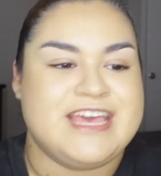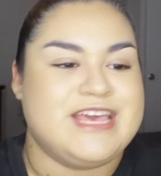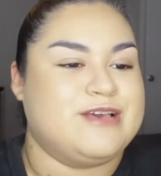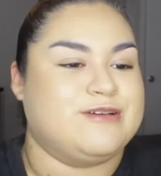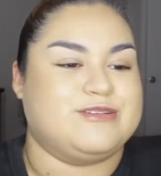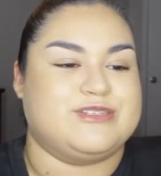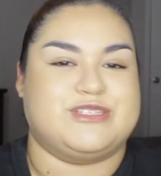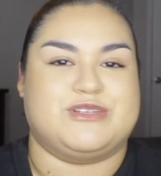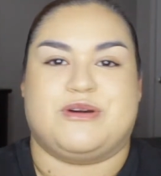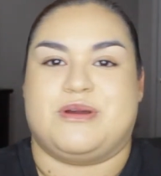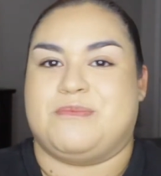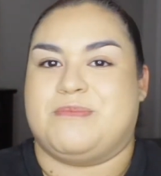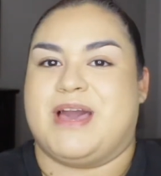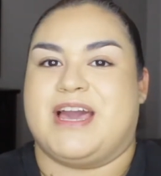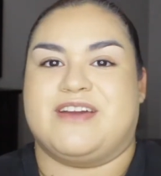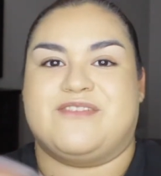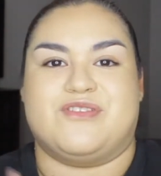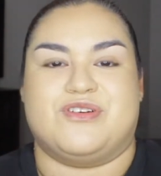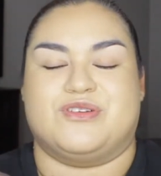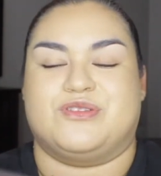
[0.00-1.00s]
It was just going
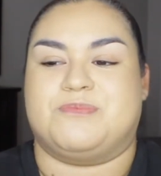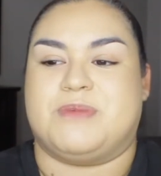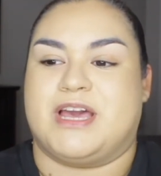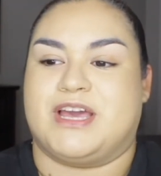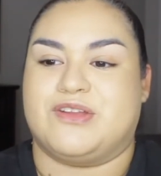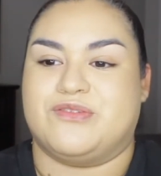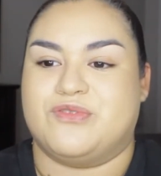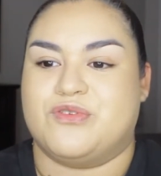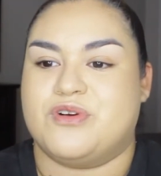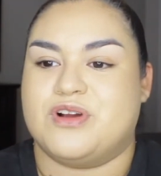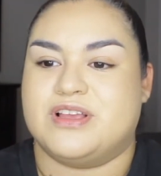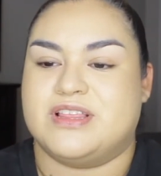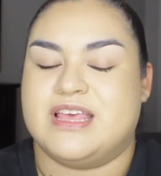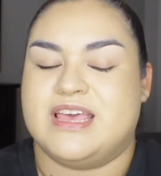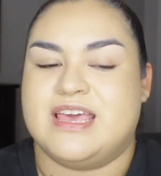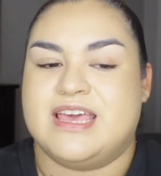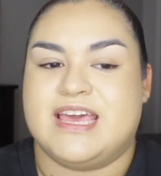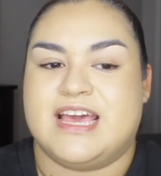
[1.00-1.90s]
back and forth.